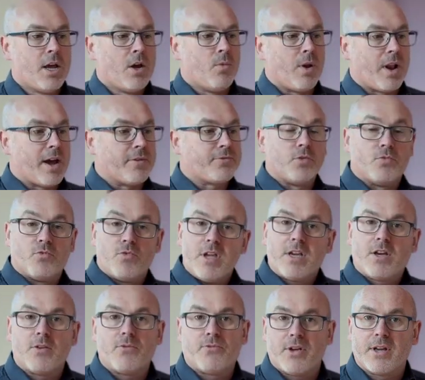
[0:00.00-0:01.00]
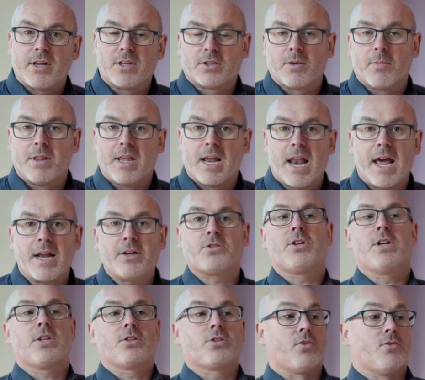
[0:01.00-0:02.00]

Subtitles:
We'll have to reconfigure some of the electrics